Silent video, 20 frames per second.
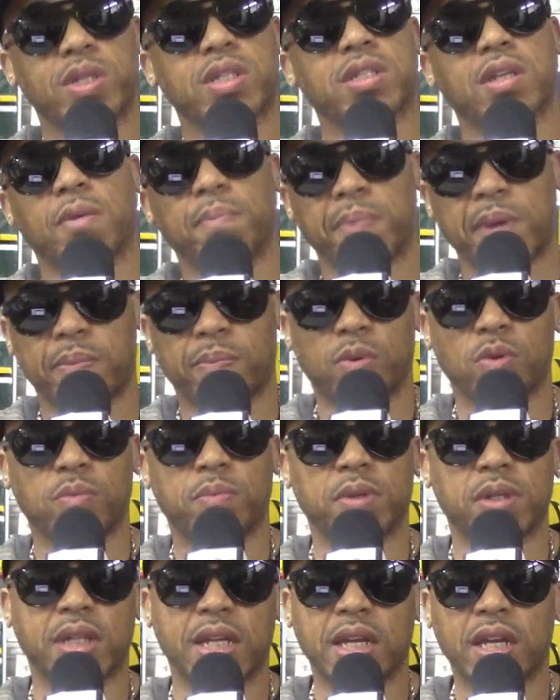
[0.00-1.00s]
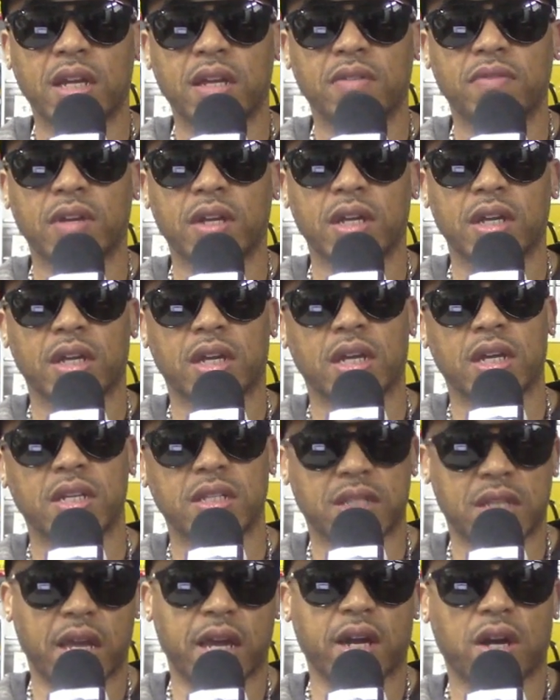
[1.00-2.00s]
what some people believe
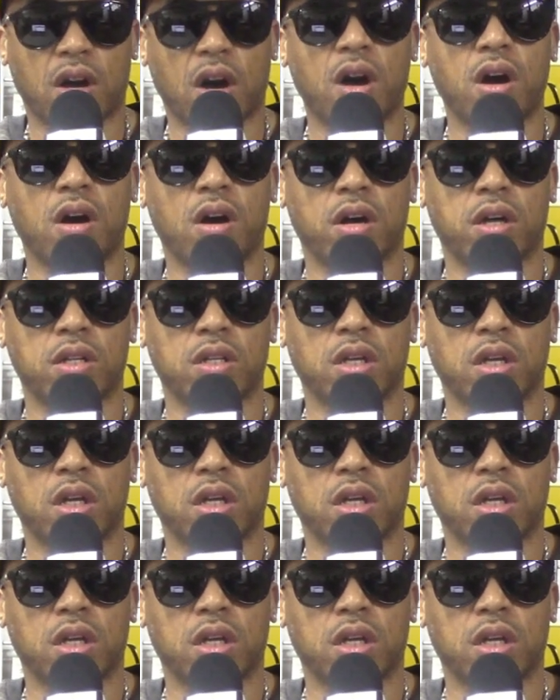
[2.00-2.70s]
is their God.